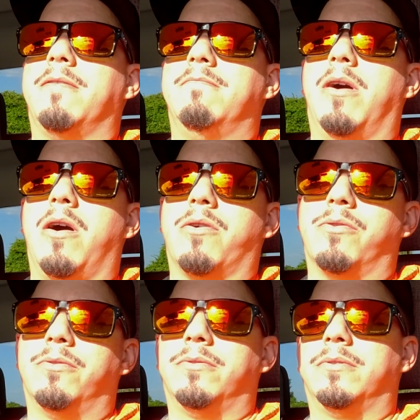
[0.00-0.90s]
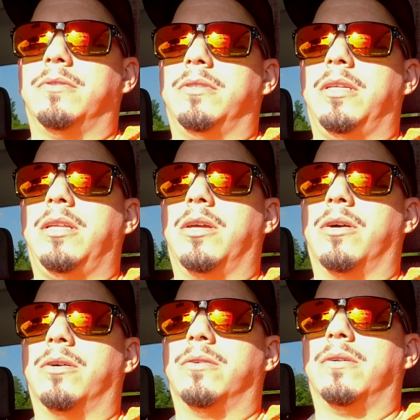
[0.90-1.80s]
model, you
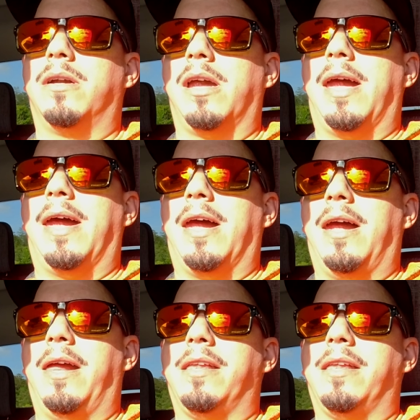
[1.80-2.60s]
know, uh,